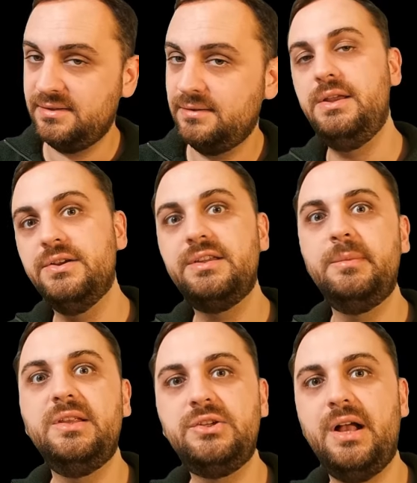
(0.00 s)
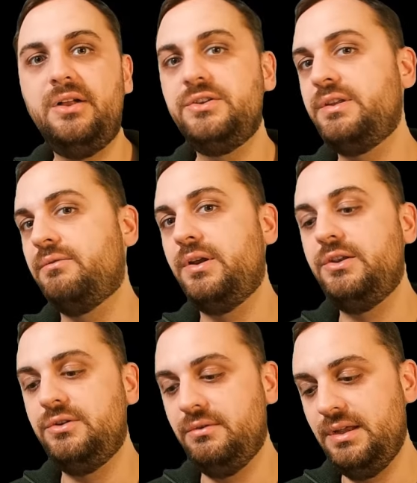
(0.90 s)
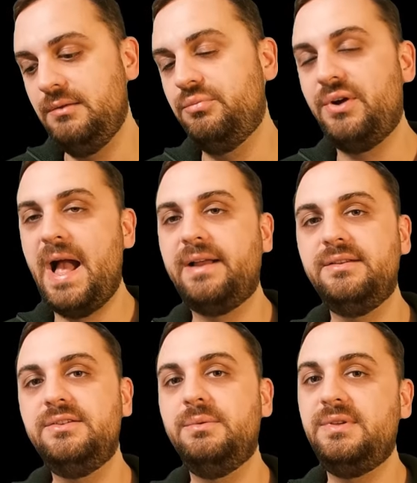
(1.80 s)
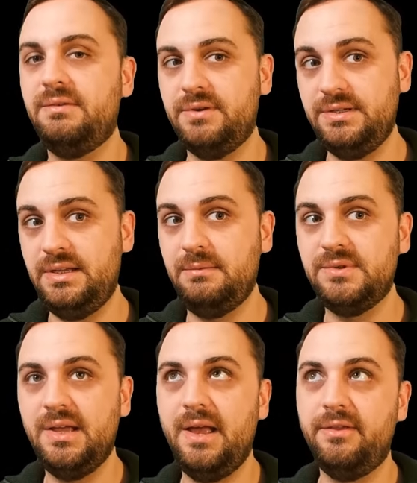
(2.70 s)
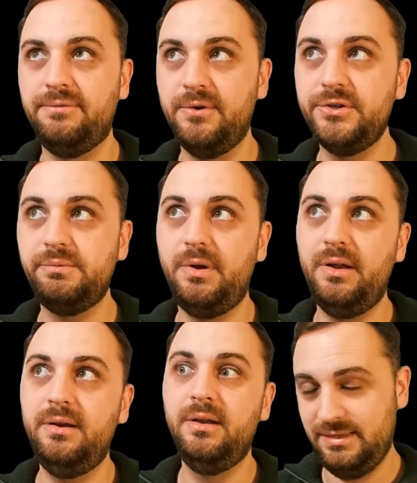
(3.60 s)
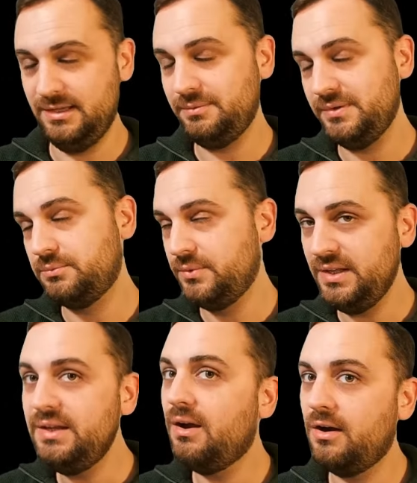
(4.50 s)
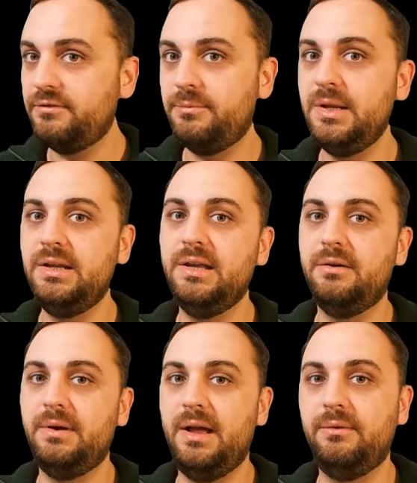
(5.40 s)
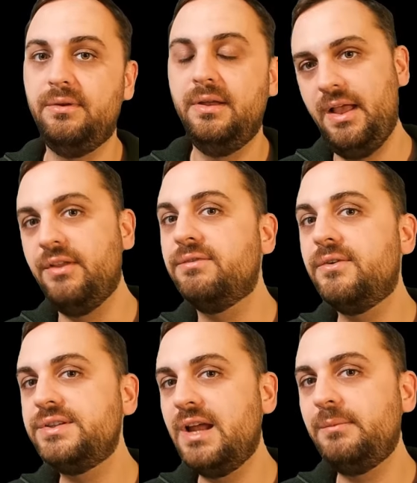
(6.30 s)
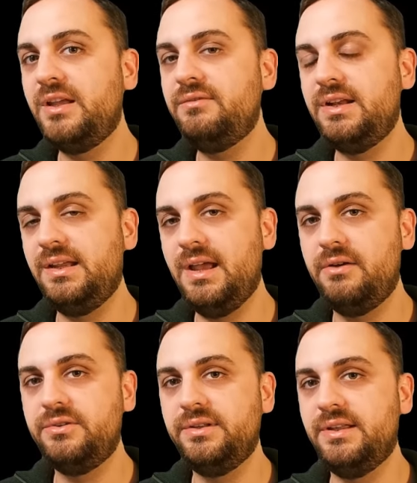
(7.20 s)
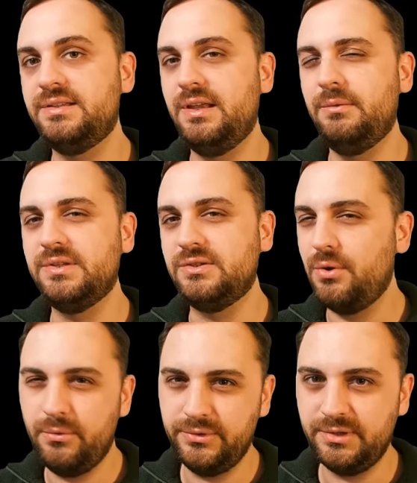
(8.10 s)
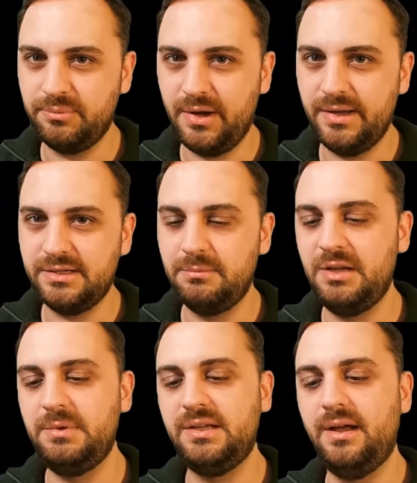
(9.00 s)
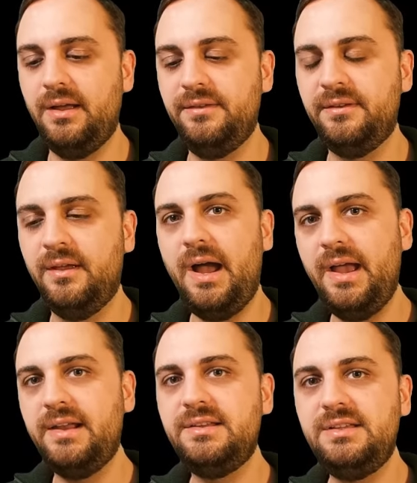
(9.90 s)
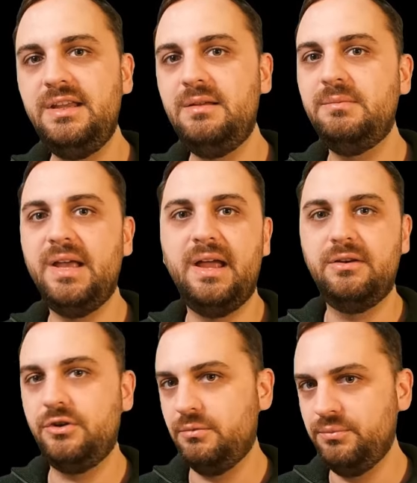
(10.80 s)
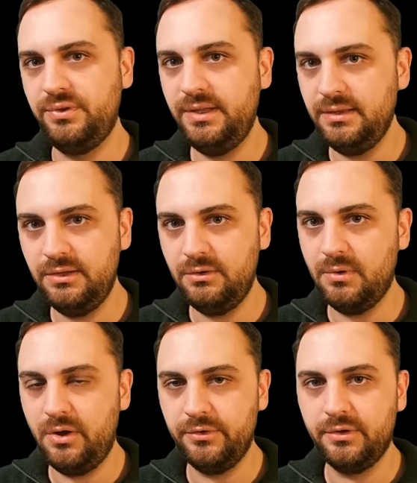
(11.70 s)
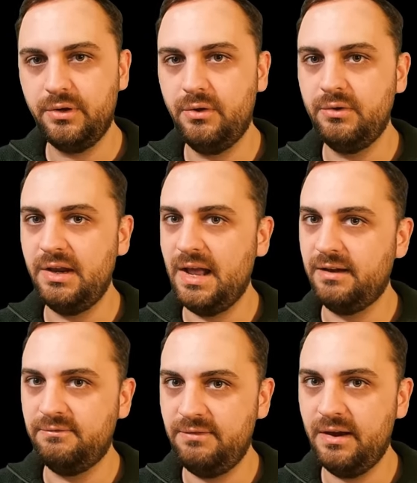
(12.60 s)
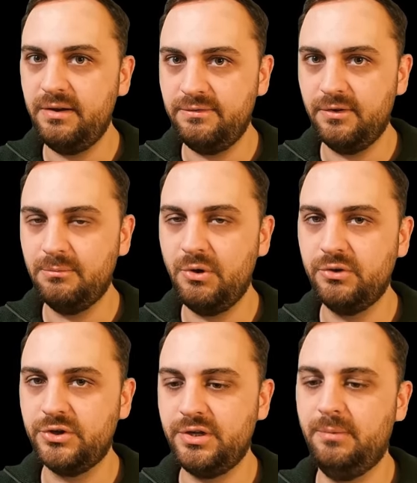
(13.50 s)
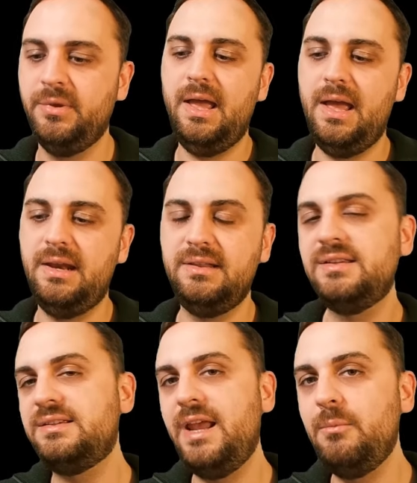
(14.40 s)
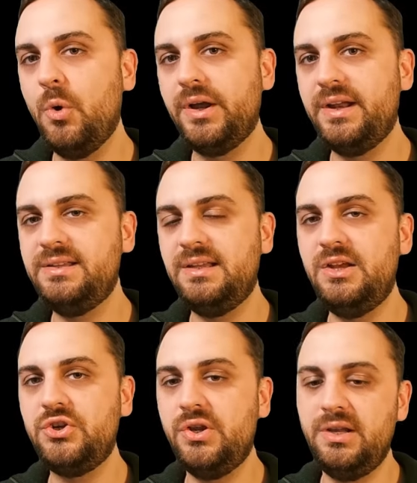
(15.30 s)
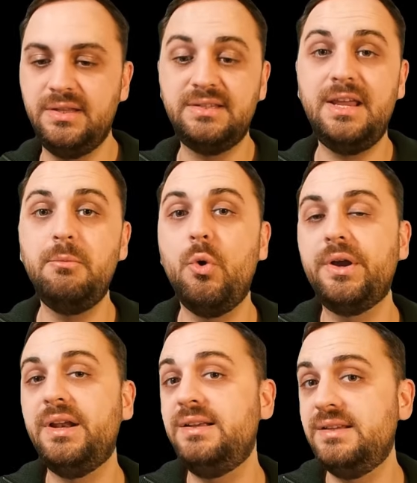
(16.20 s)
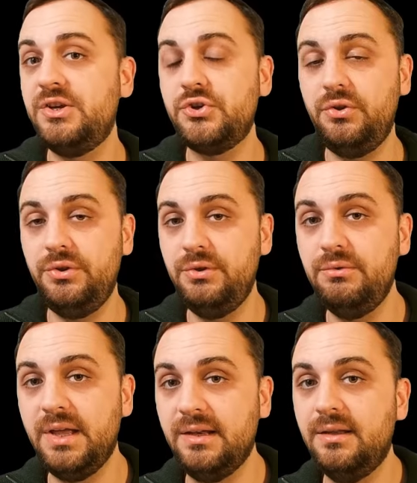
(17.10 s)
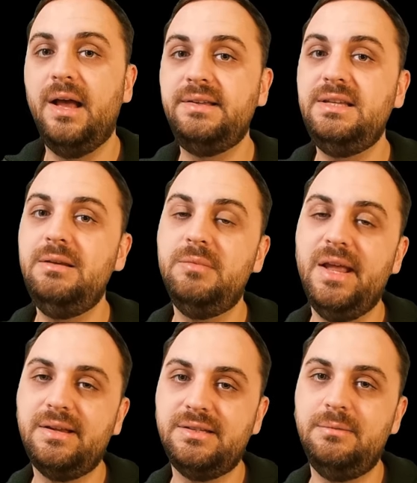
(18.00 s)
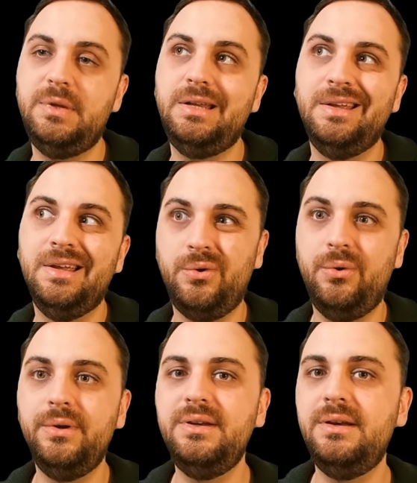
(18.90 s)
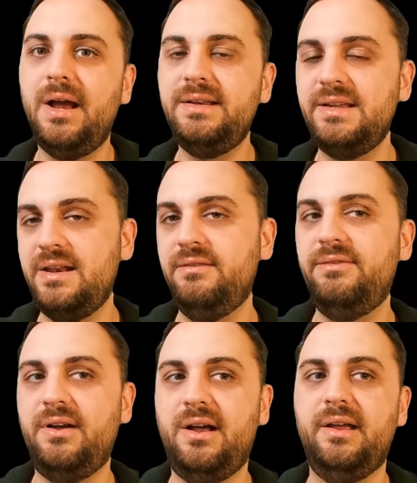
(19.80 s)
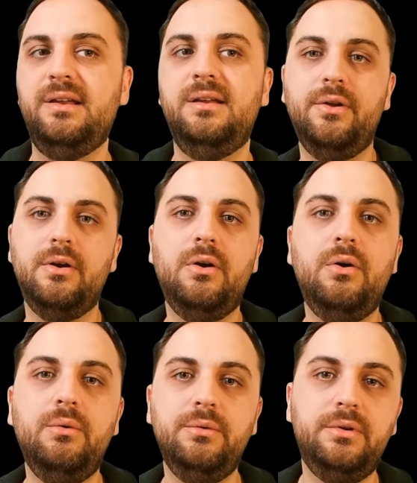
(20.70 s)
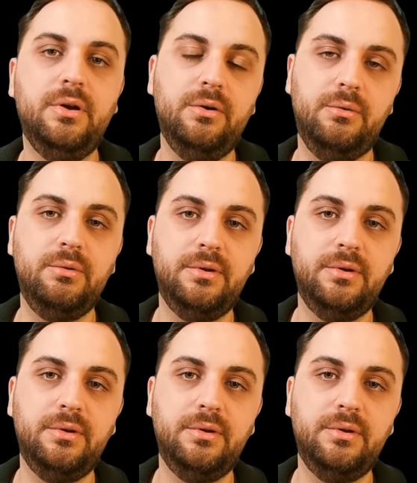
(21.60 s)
Here's some of the challenges I've run into in practice with different teams. And the first one, this was really hard for me to get around. And the first time I even encountered this, it was a total surprise to me because I had a team that completely knew all their code and had very firm ownership. And in the same organization, in the same organizational unit, a team next to me couldn't identify their own code.